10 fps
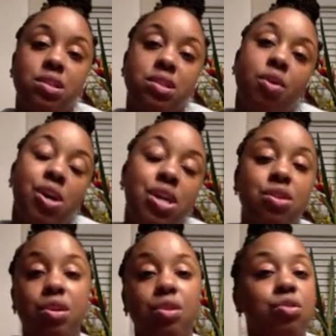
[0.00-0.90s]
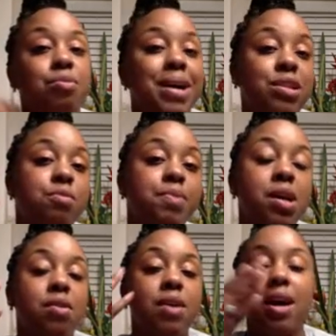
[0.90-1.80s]
So either you do my 2
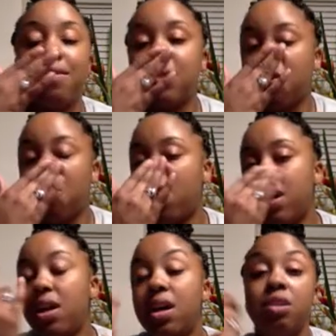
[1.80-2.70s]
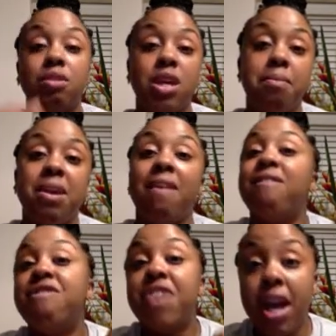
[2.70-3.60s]
paragraphs or you give me a
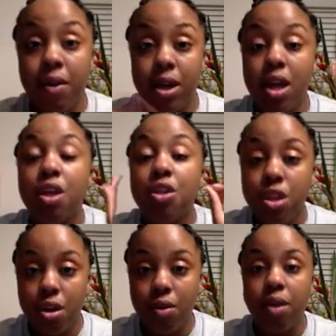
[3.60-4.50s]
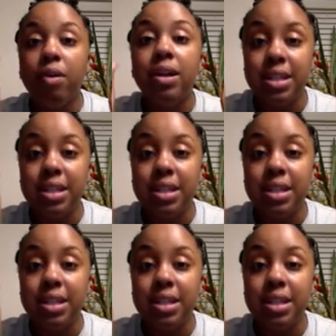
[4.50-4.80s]
very thorough,